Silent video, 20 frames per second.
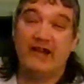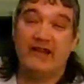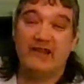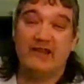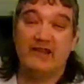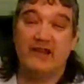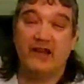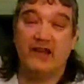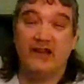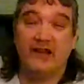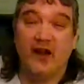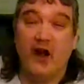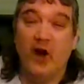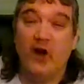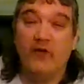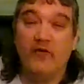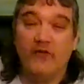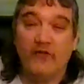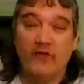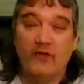is going to
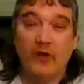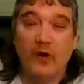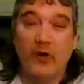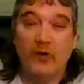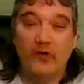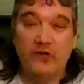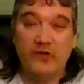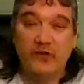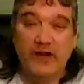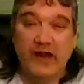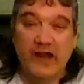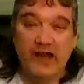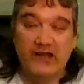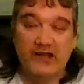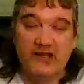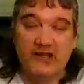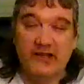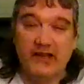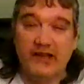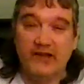overthrow the
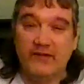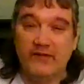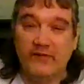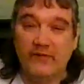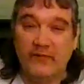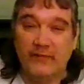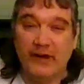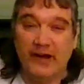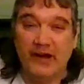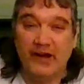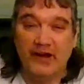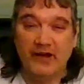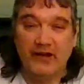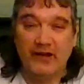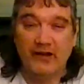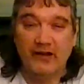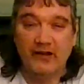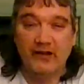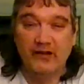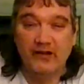United States of
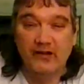America